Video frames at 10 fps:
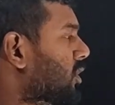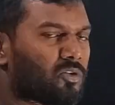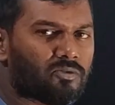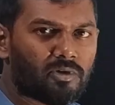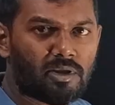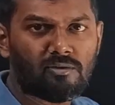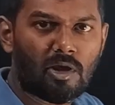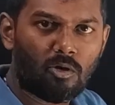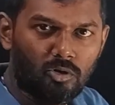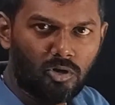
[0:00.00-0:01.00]
Don't worry,
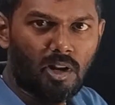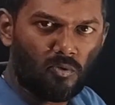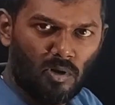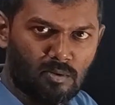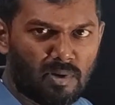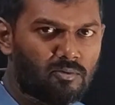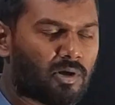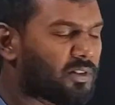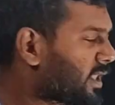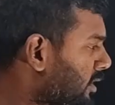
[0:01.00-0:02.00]
we are going to learn one by
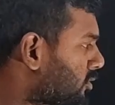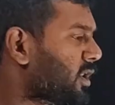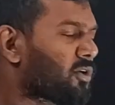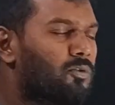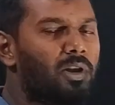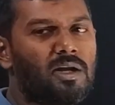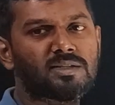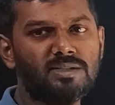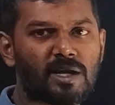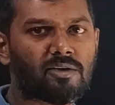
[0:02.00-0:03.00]
one, then only you will
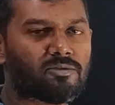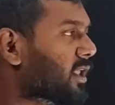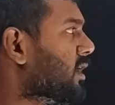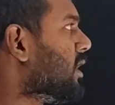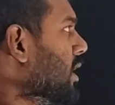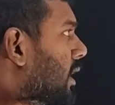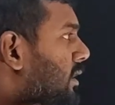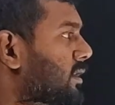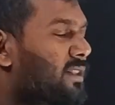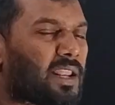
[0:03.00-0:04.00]
understand everything.
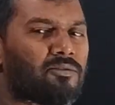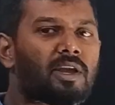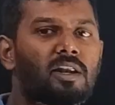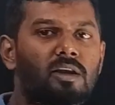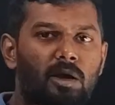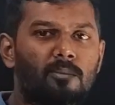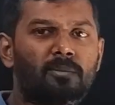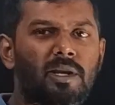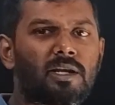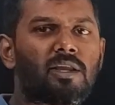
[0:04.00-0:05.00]
Finally we can
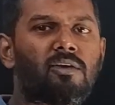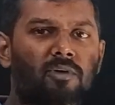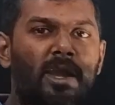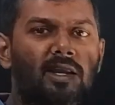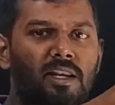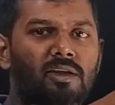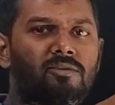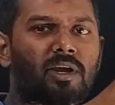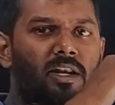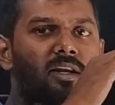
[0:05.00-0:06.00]
compare them to
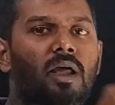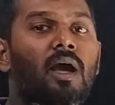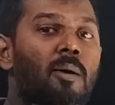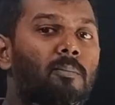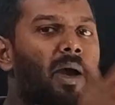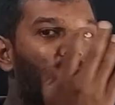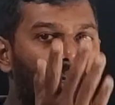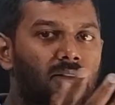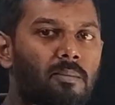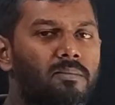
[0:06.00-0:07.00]
understand them in an
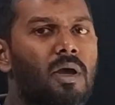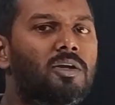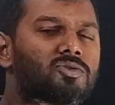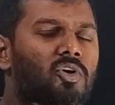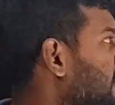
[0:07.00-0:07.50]
easier way.